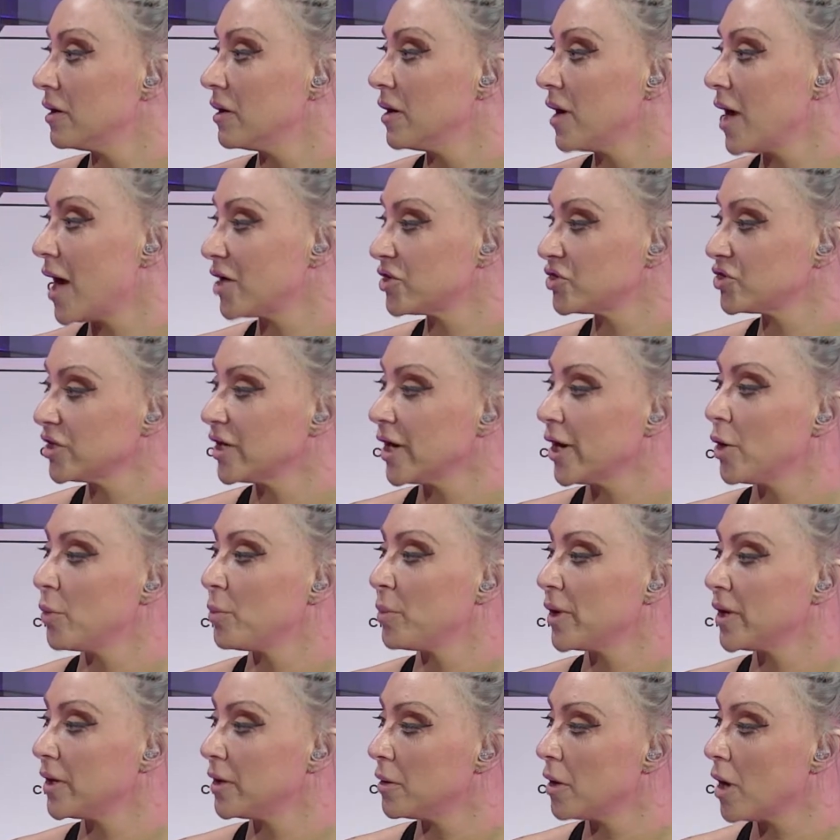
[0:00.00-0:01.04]
Actually, I
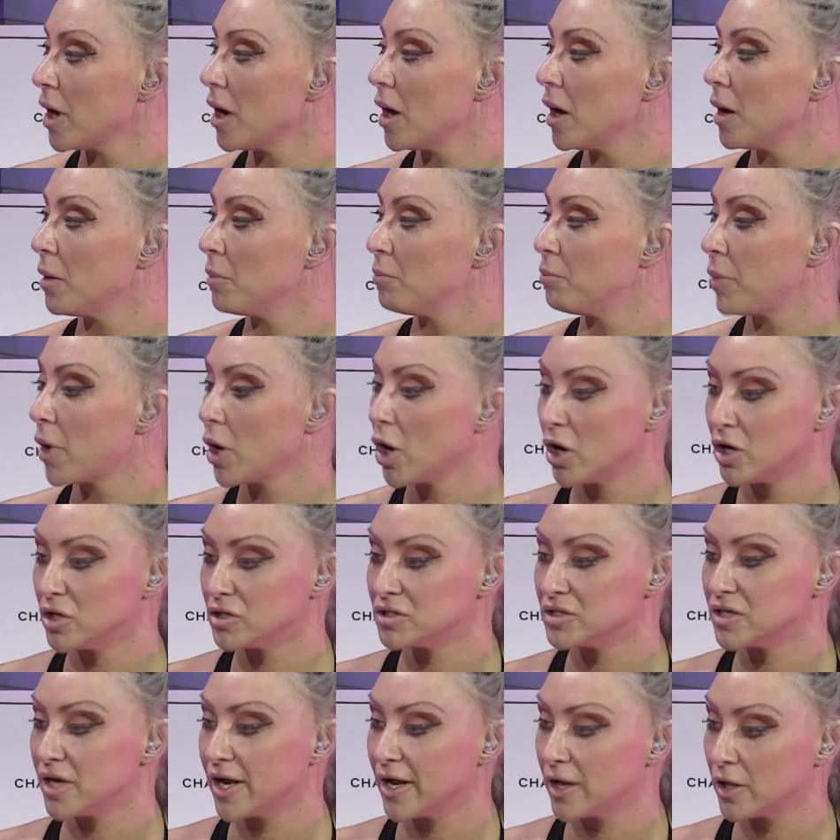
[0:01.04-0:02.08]
opened bars,
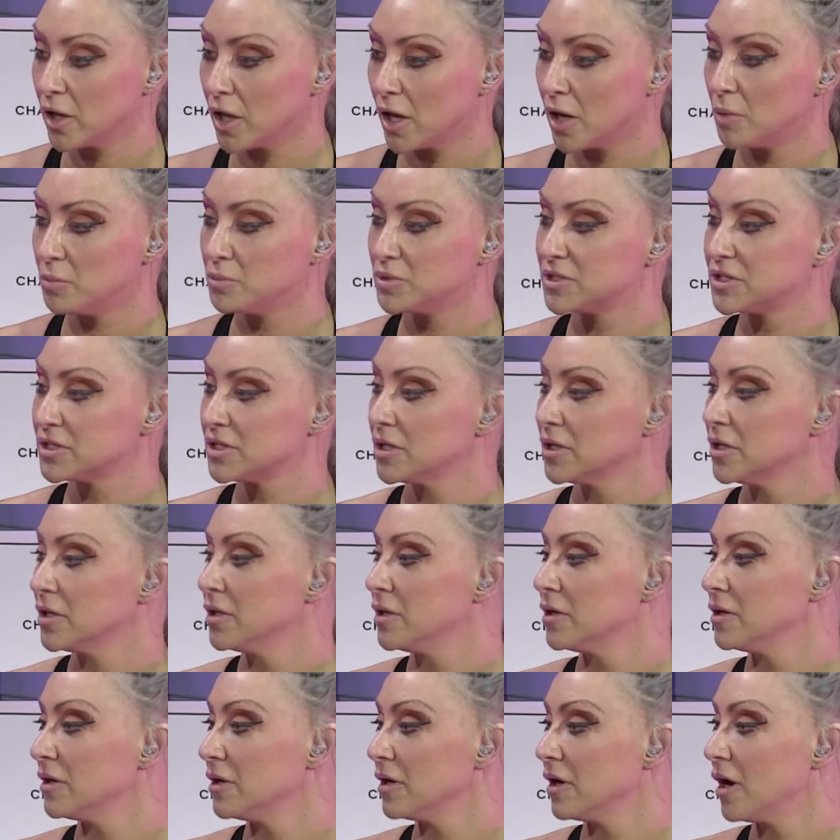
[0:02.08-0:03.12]
nightclubs.
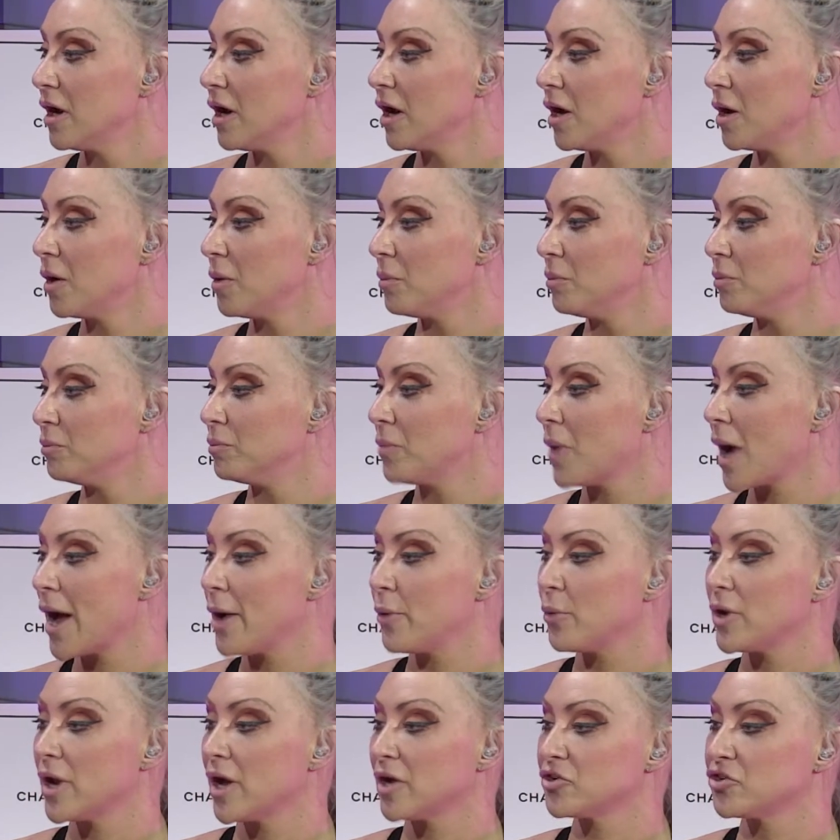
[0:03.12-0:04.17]
I
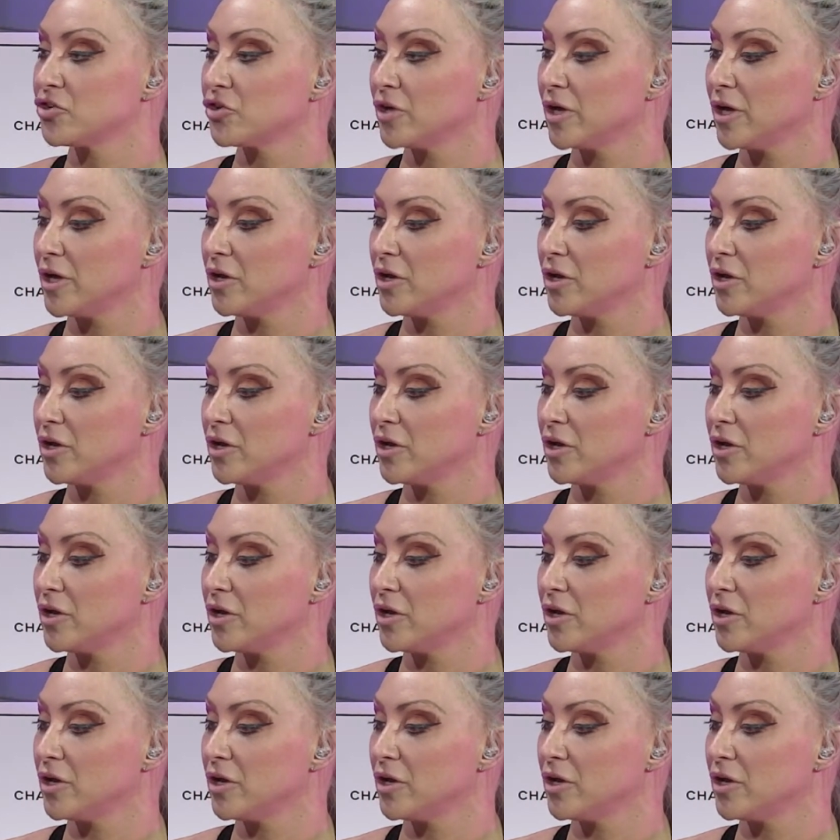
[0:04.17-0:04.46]
would actually